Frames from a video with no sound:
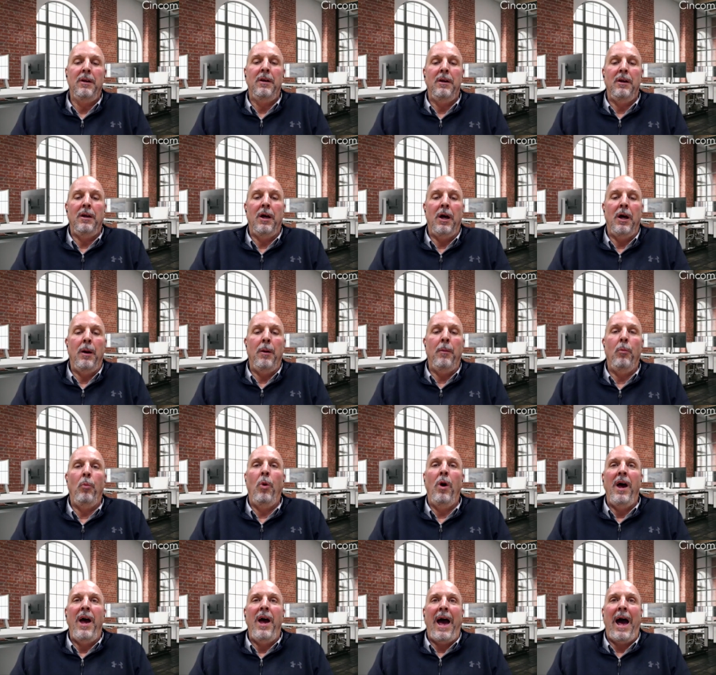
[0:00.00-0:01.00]
um,
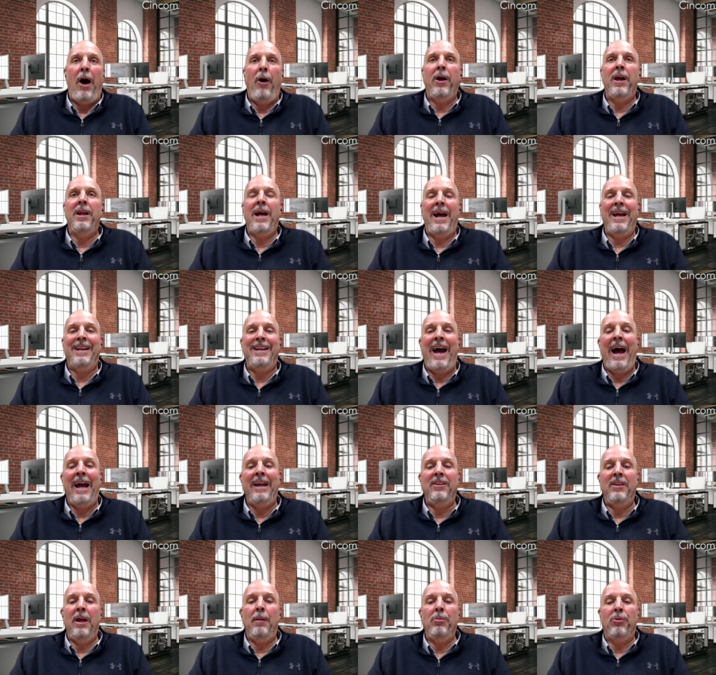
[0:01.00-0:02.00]
how can I
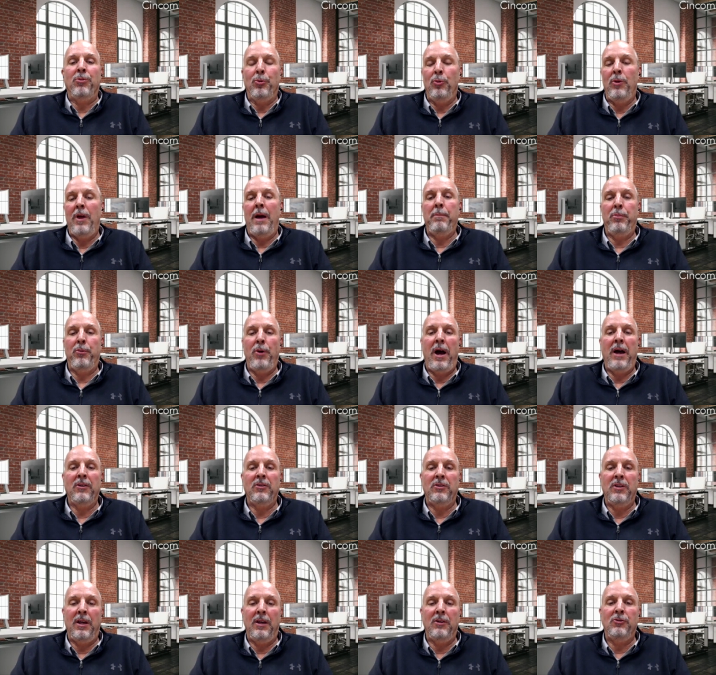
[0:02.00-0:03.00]
guide them through that
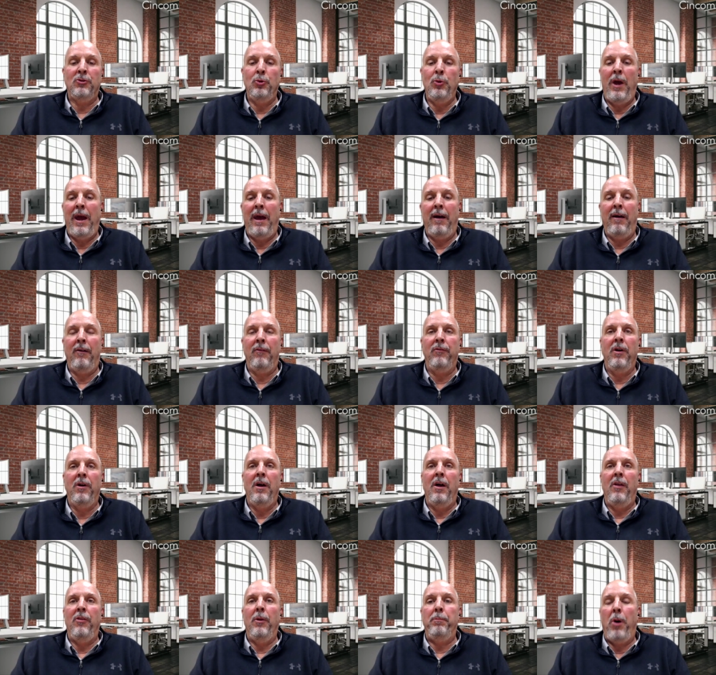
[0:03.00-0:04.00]
process to have
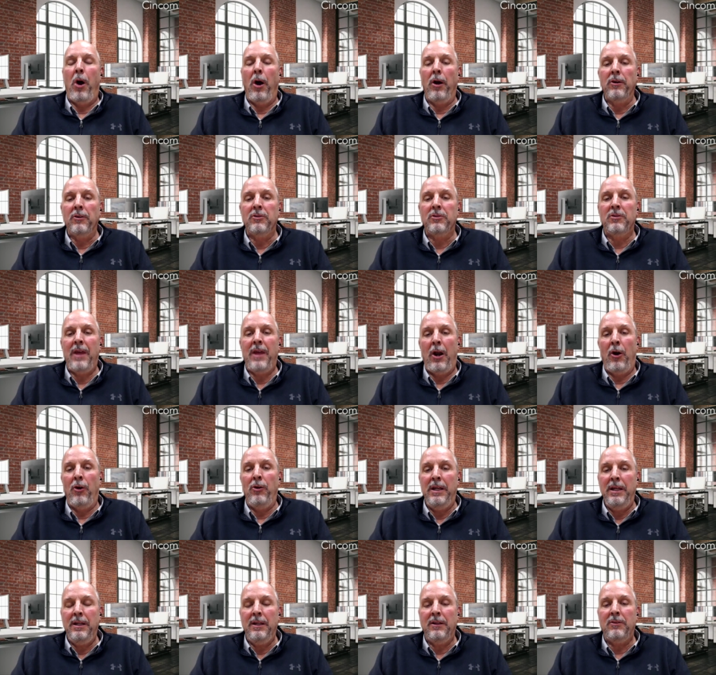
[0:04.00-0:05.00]
the parts that are
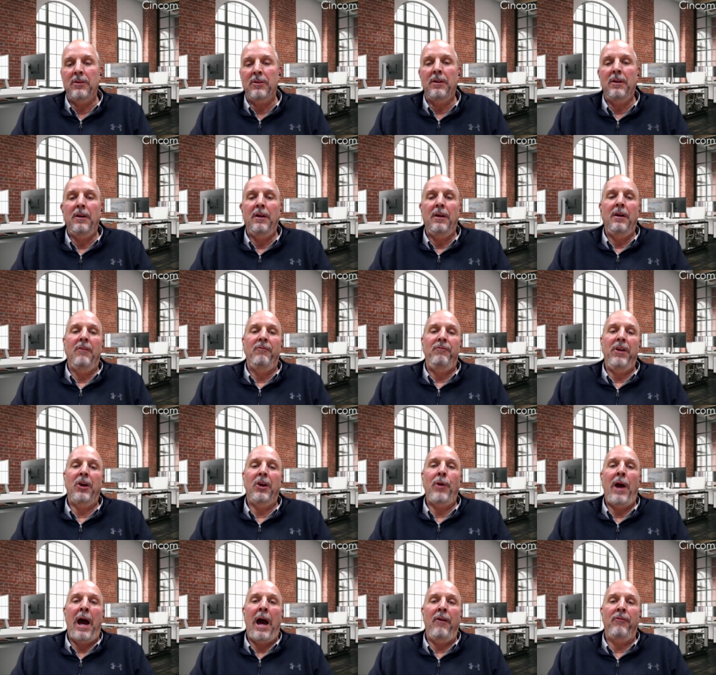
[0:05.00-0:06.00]
needed? Figure
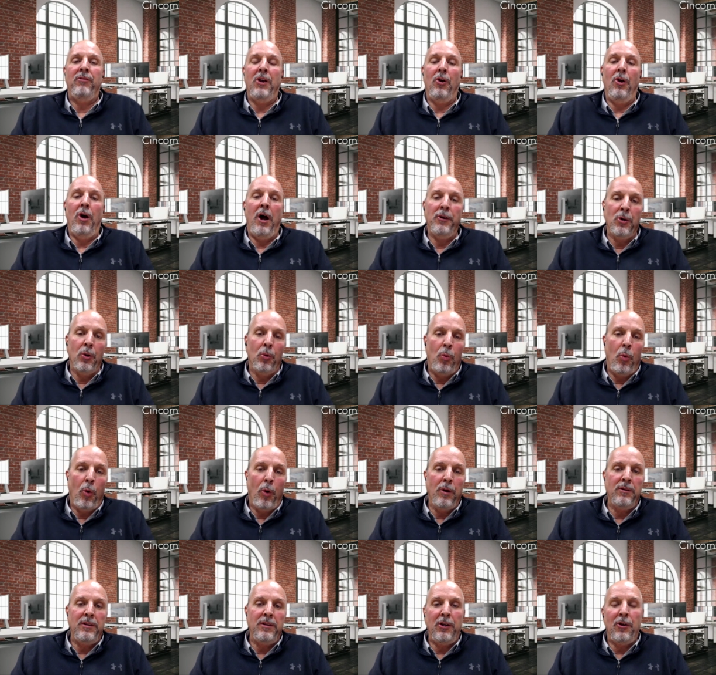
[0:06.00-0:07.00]
out if they're under
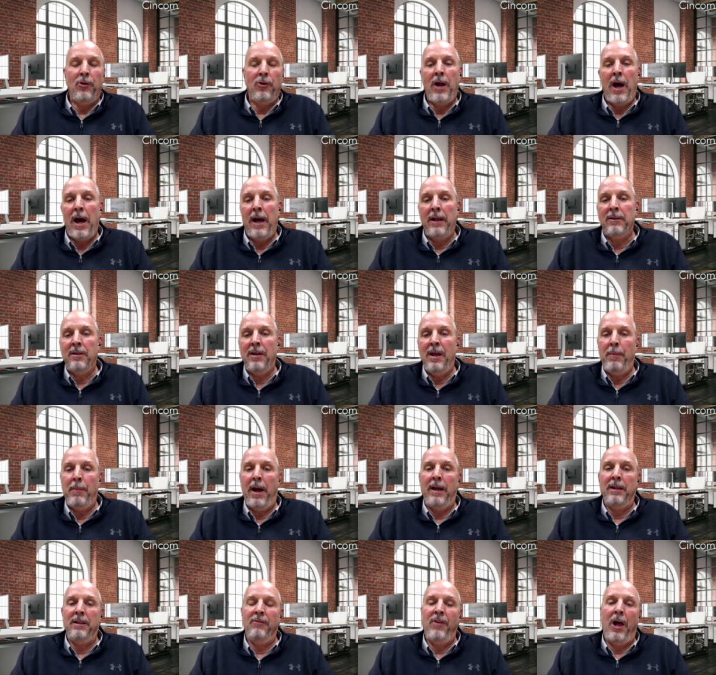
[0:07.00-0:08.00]
warranty or not. Am
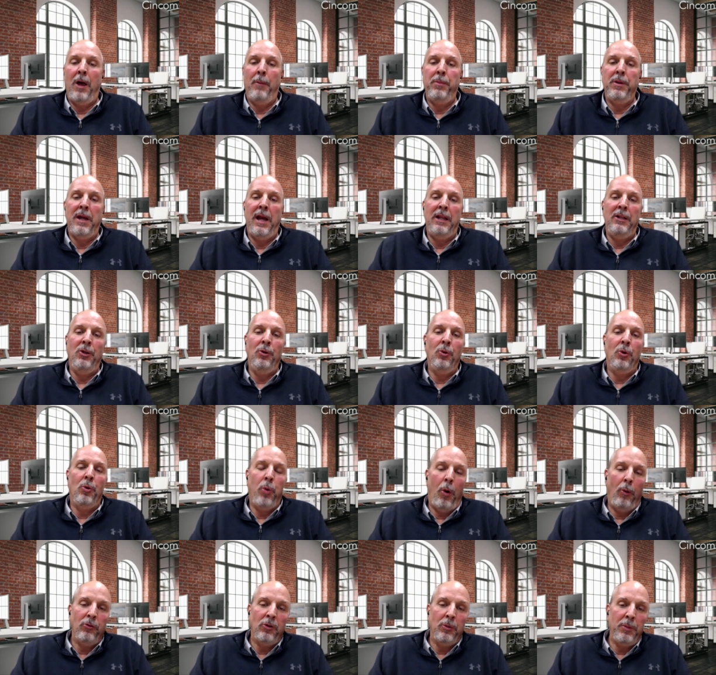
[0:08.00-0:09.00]
I developing a new
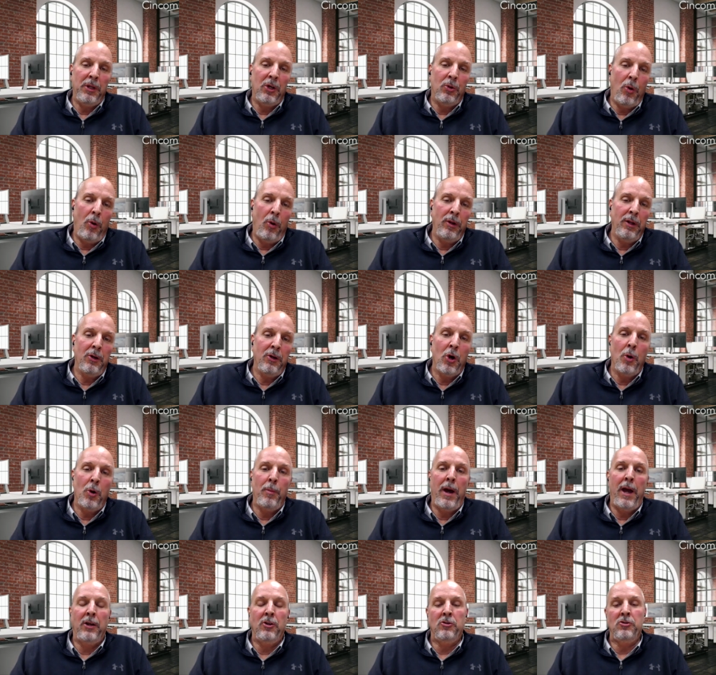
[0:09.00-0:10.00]
quote to be quoted, or am
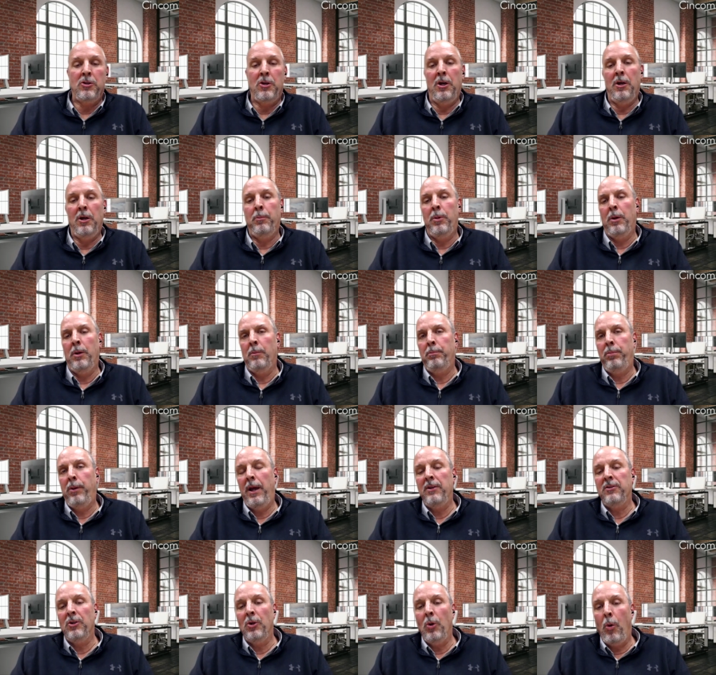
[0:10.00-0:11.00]
I just going to
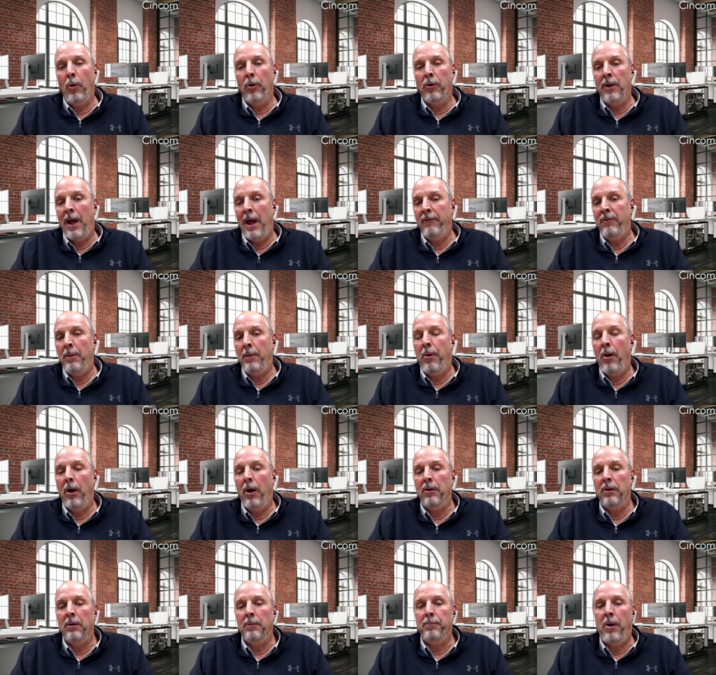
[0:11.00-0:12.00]
place an order to have a
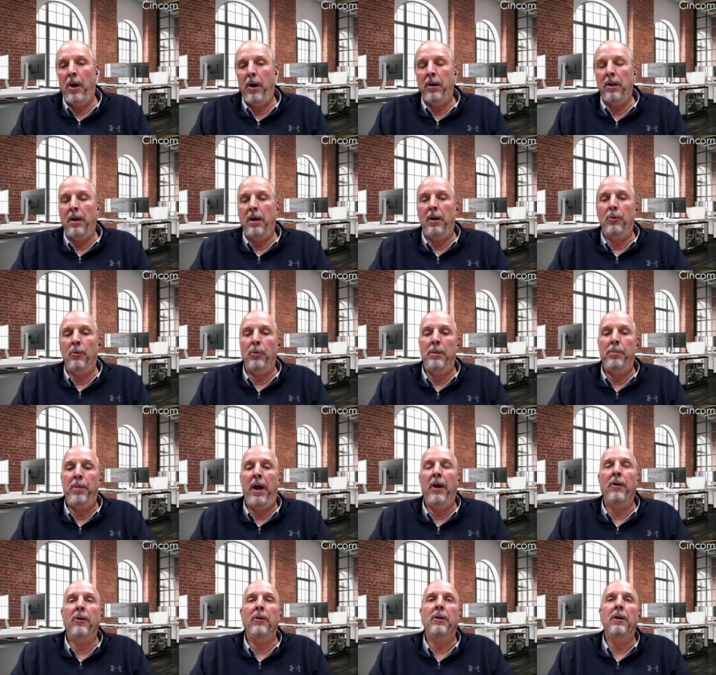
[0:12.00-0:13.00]
part part uh,
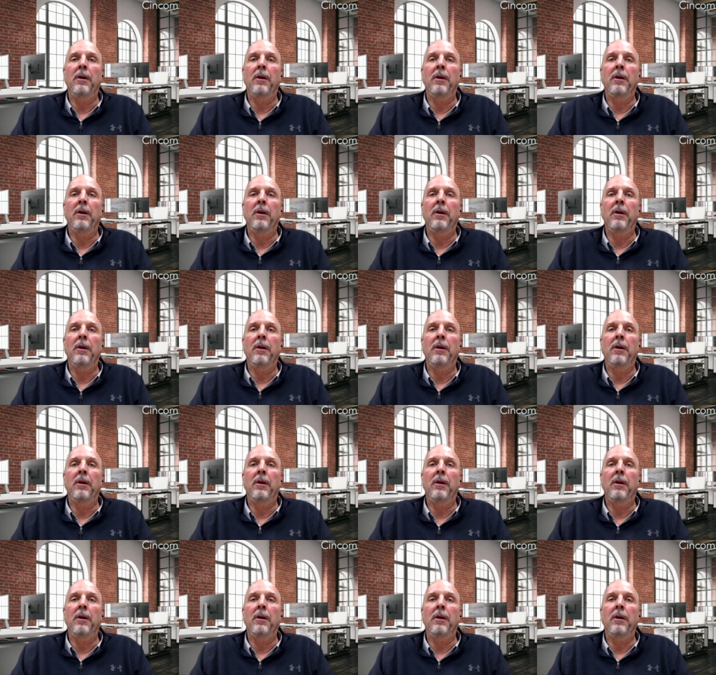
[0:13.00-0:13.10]
repaired